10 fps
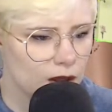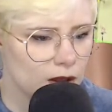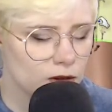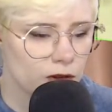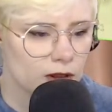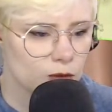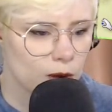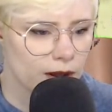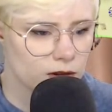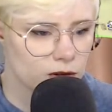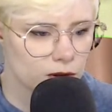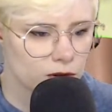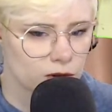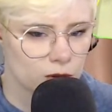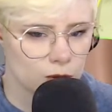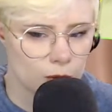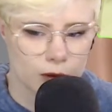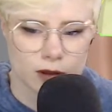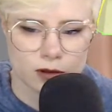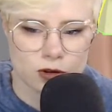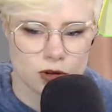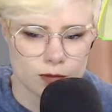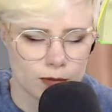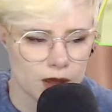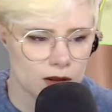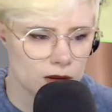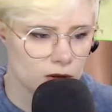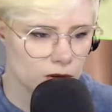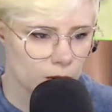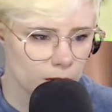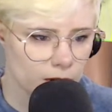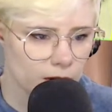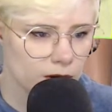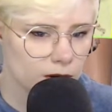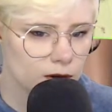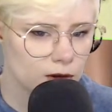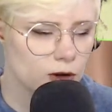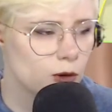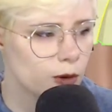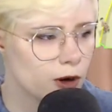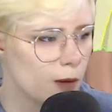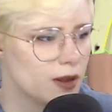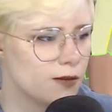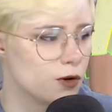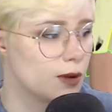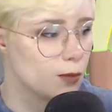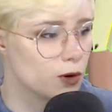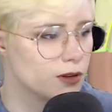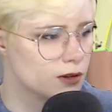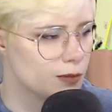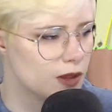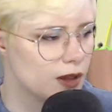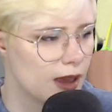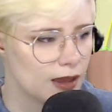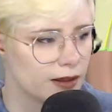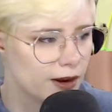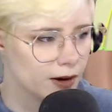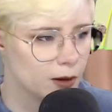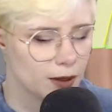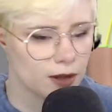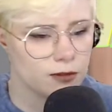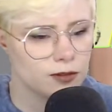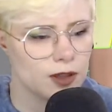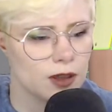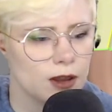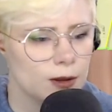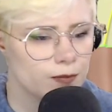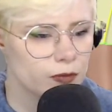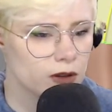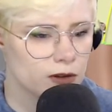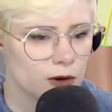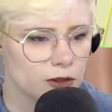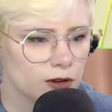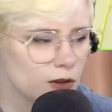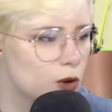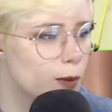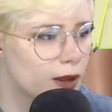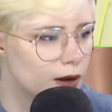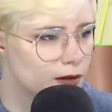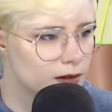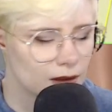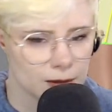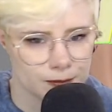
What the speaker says: And so that's why it's good to make your newer garment, if you're importing something, a layer above, because there are things that you might not see.